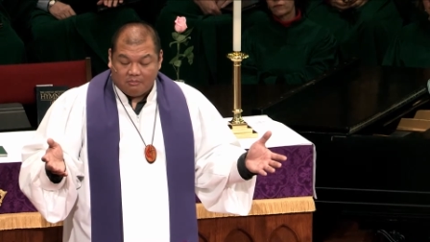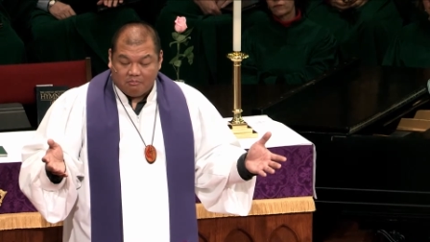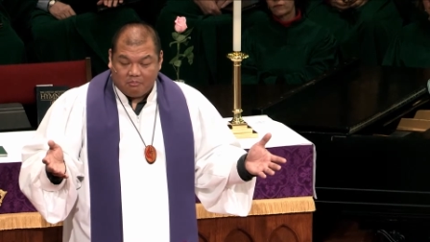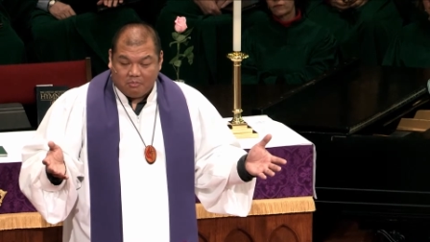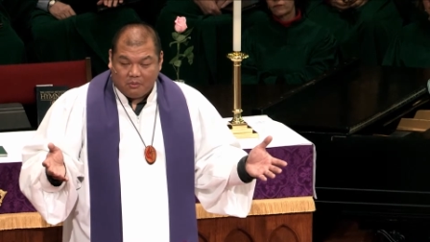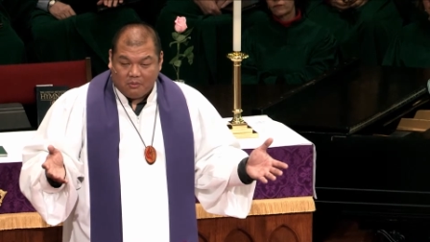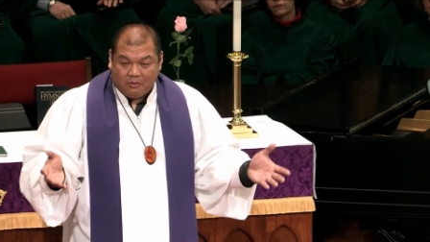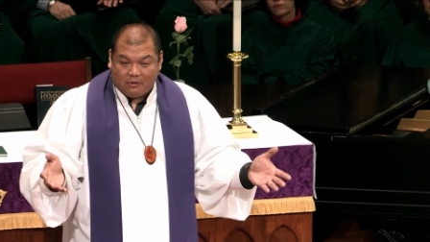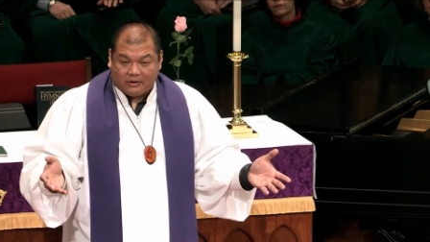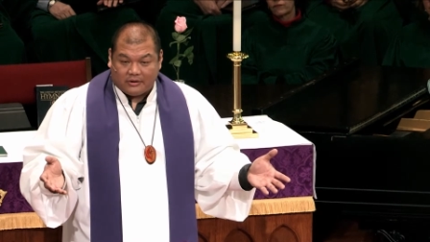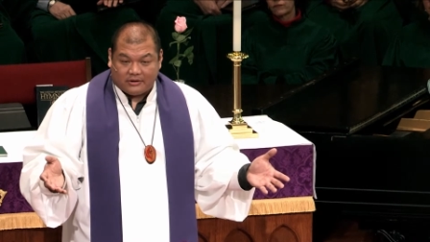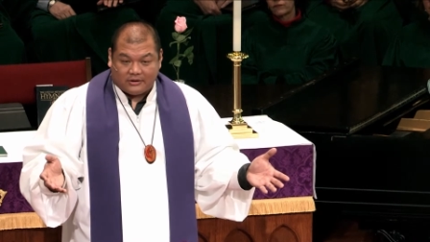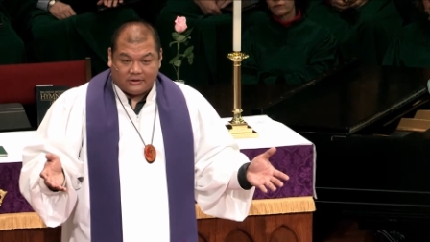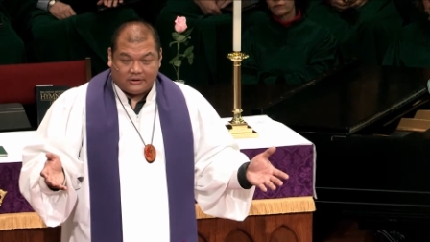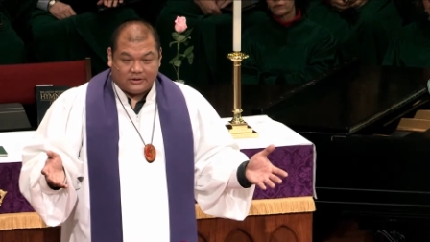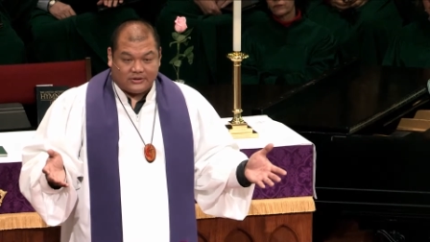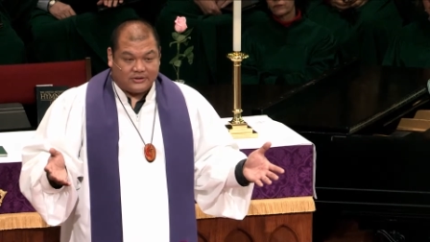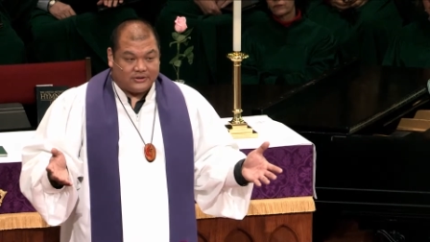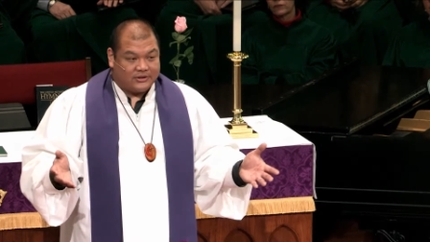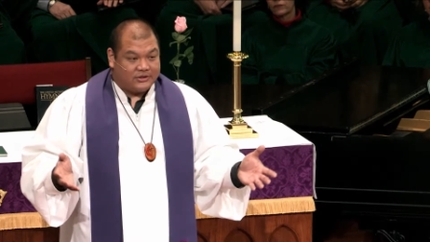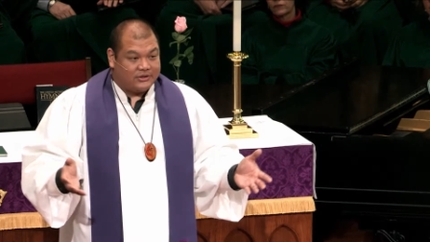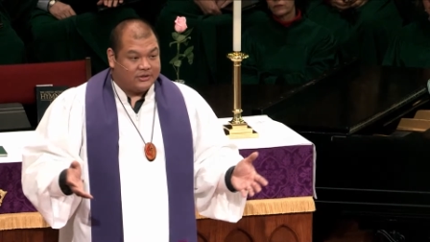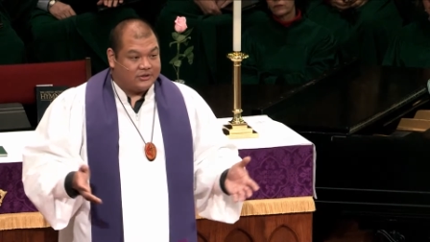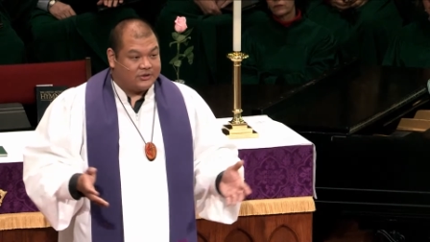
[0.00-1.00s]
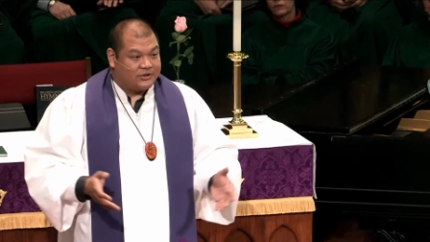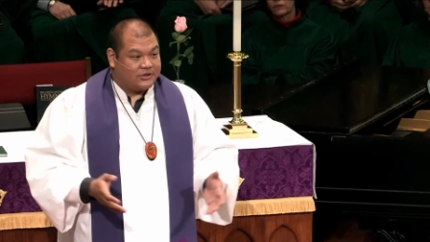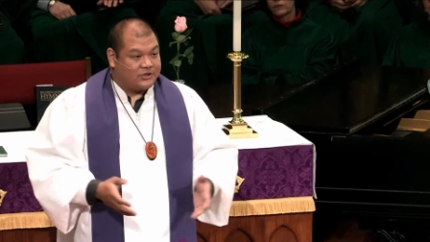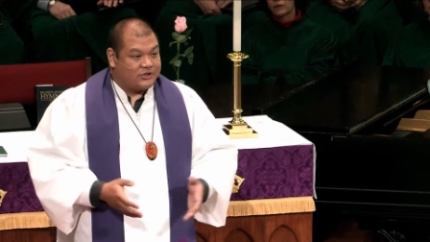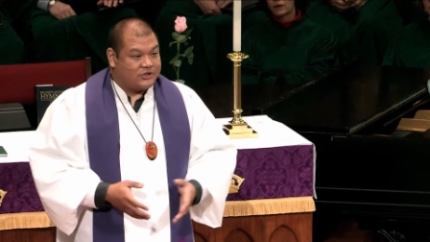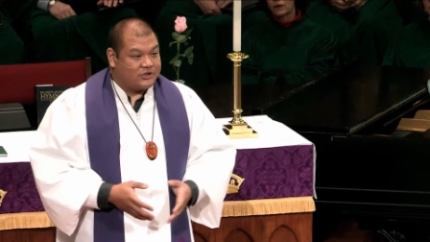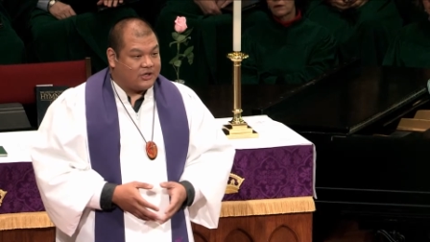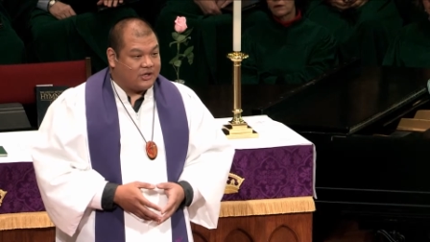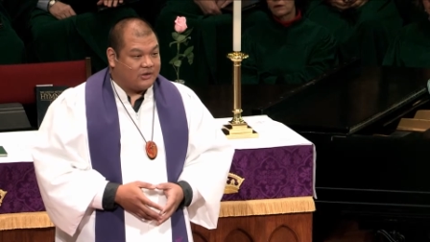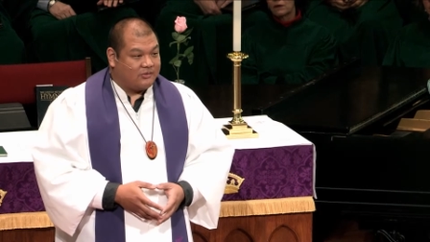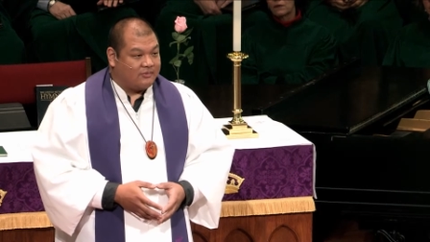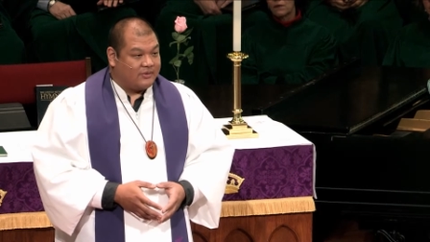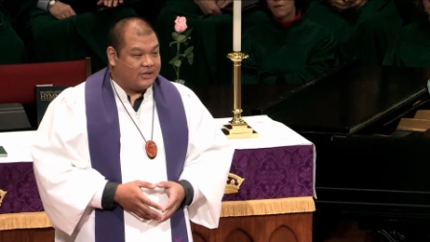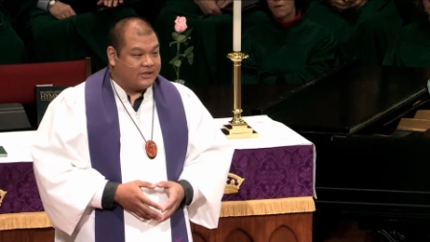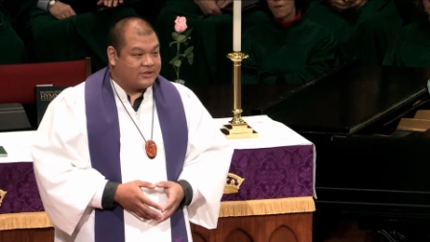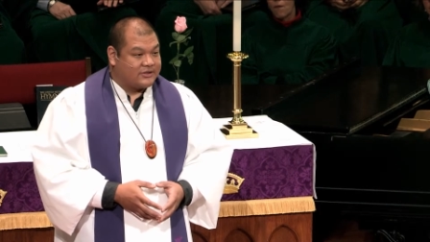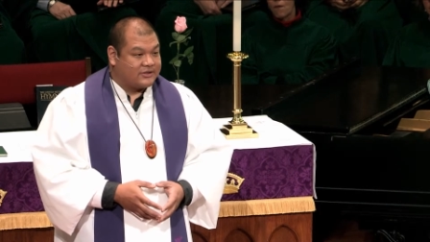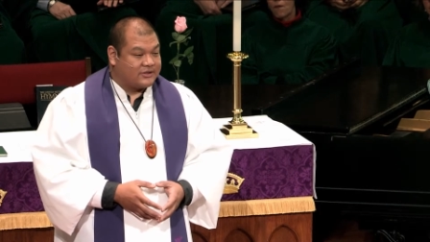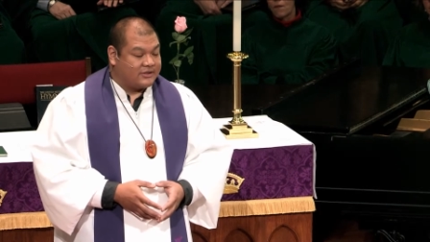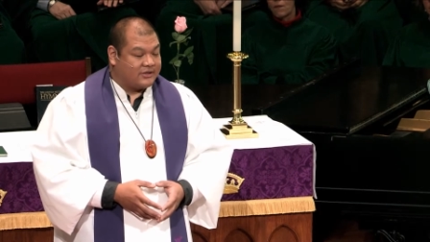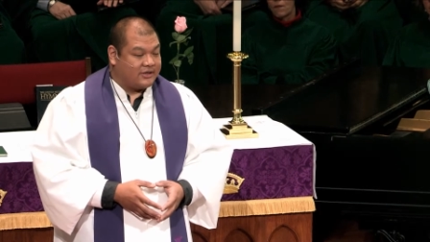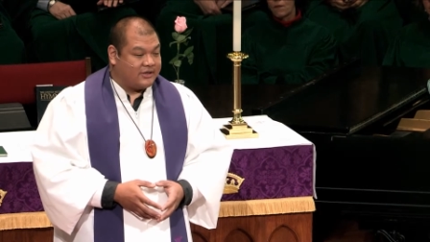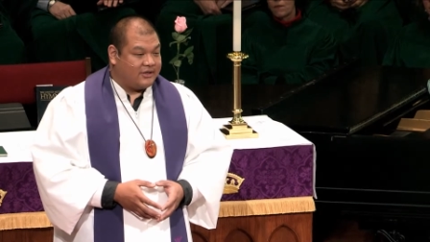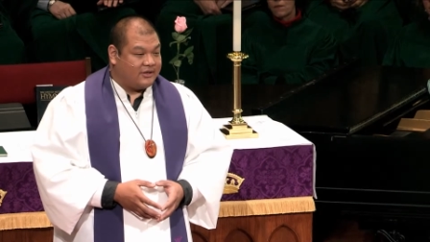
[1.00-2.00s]
important to John
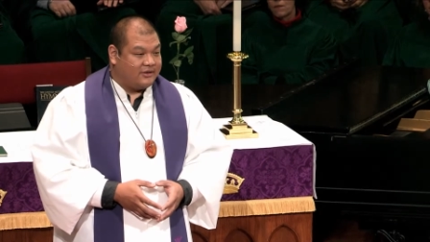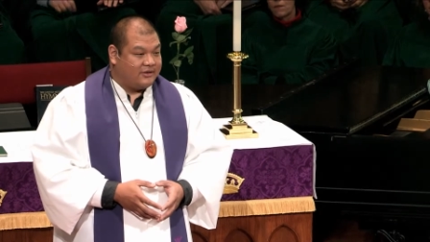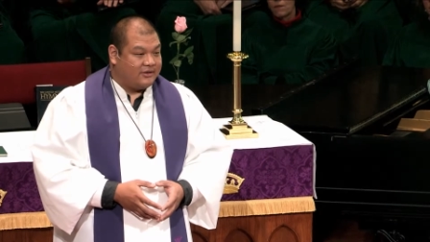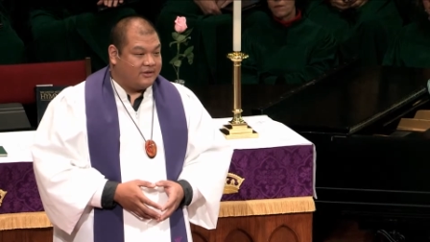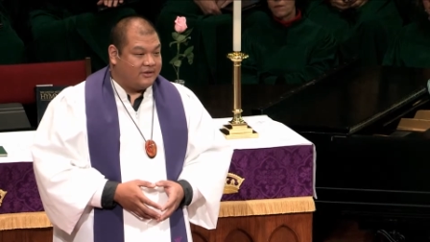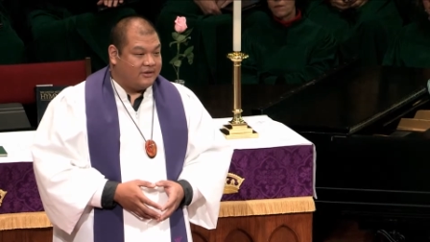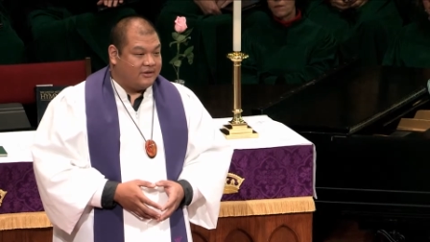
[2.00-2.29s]
Wesley.